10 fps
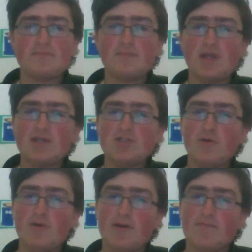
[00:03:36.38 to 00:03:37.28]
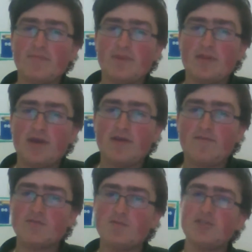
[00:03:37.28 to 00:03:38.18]
So anyway, in
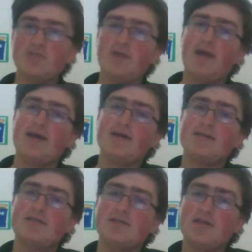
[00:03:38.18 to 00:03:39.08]
first place we had